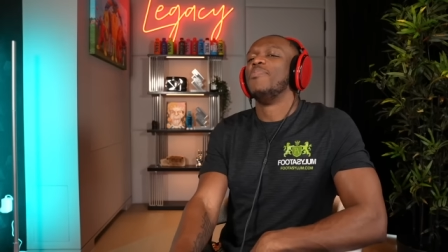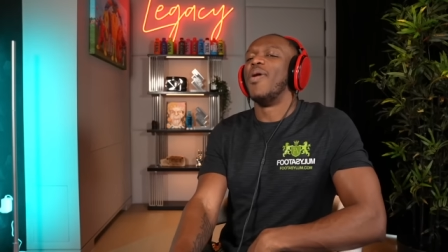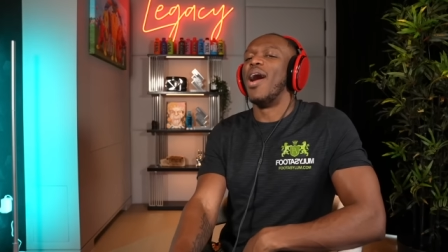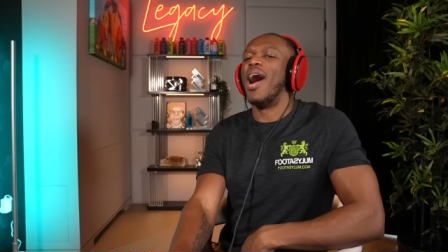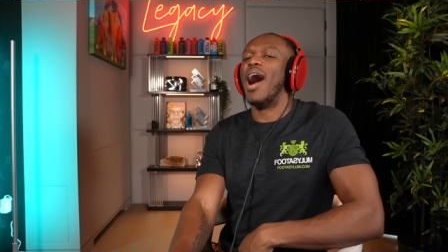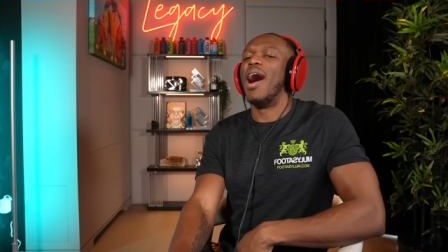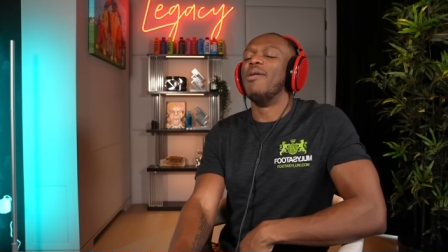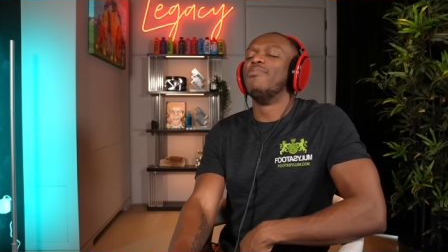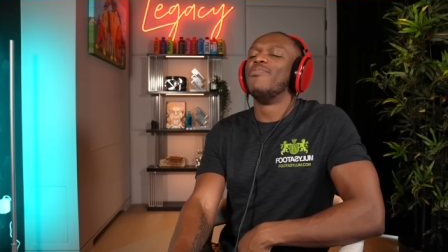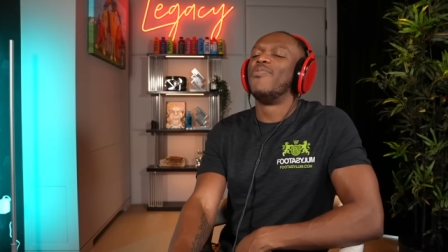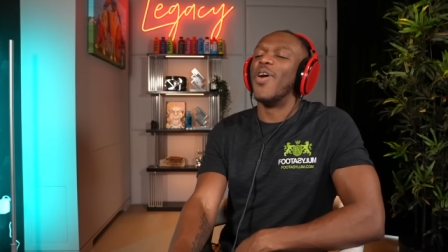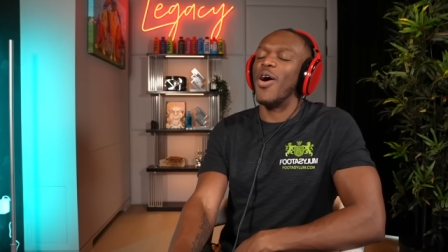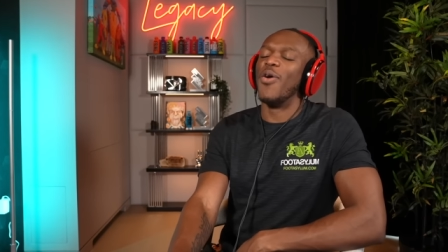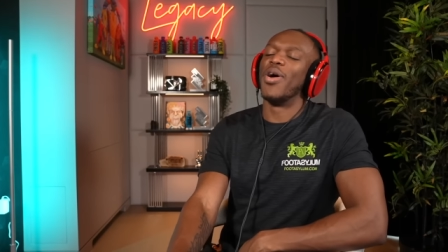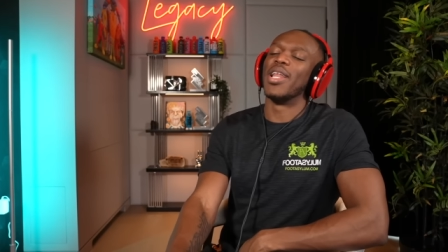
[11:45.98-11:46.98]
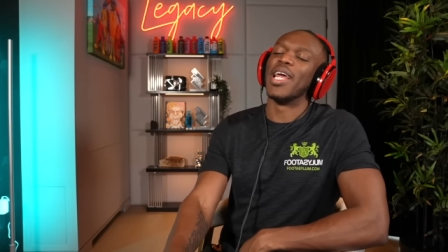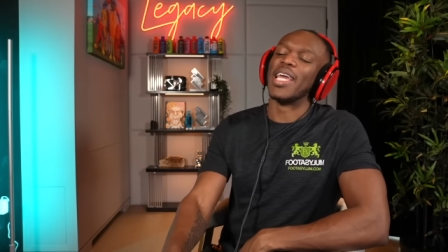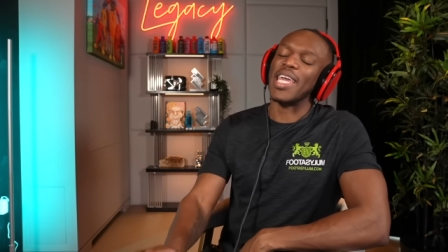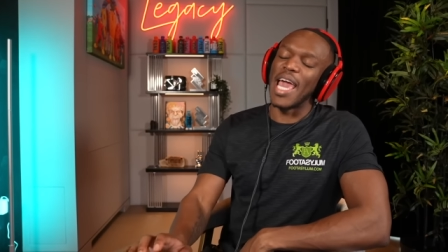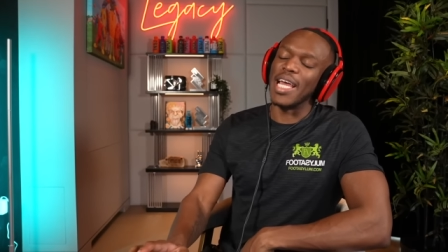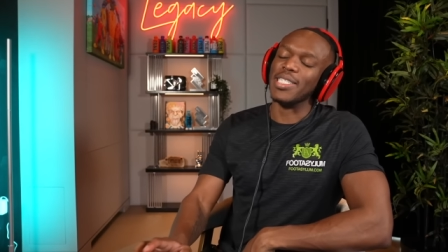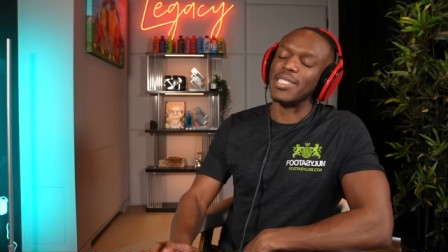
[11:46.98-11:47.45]
But I'm voting
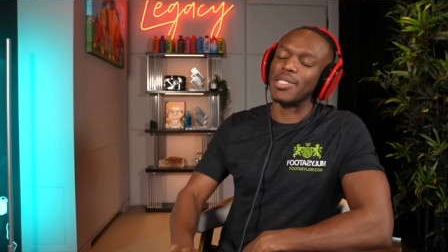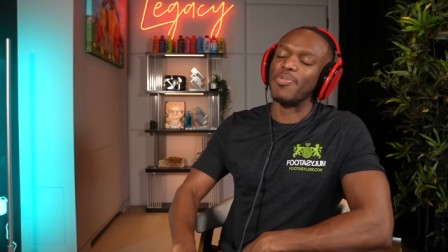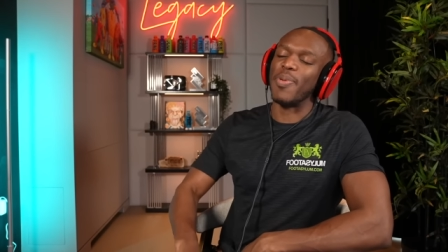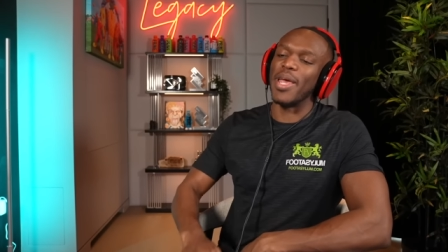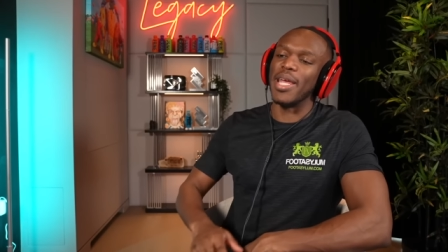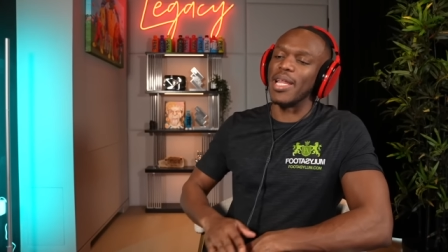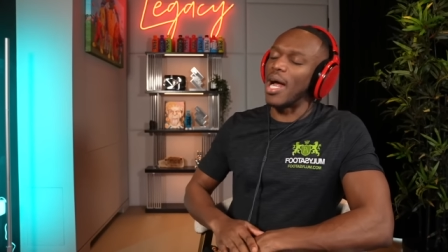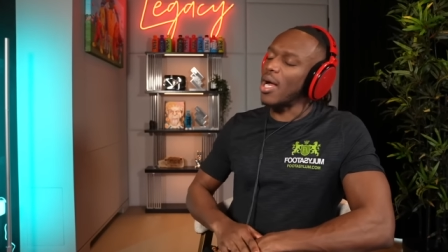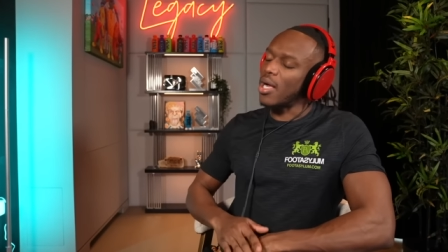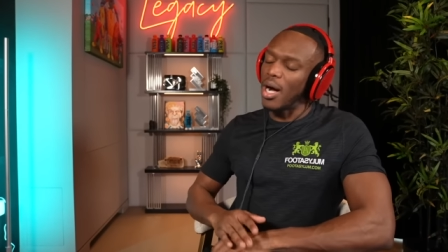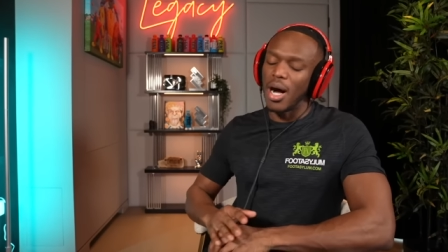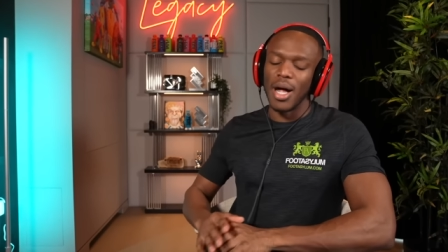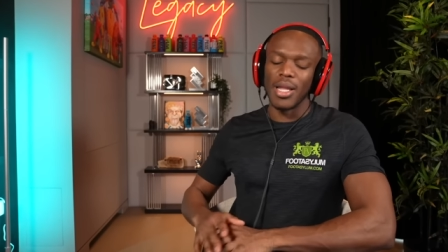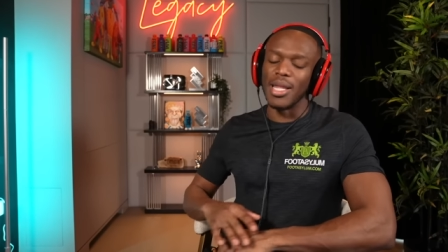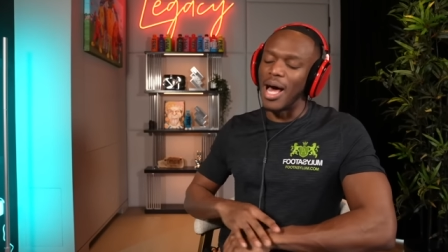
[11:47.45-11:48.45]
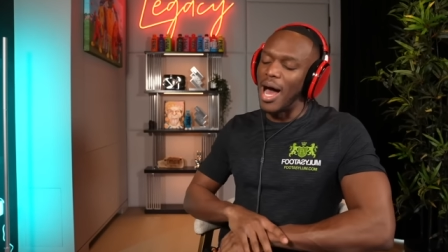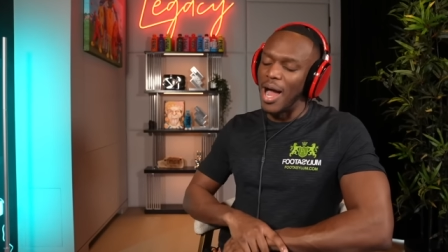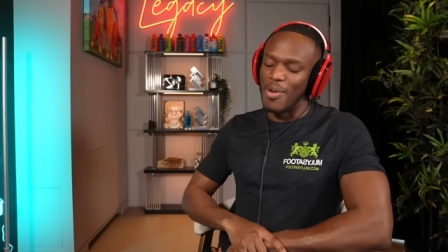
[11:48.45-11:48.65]
against Speed. I can't lie,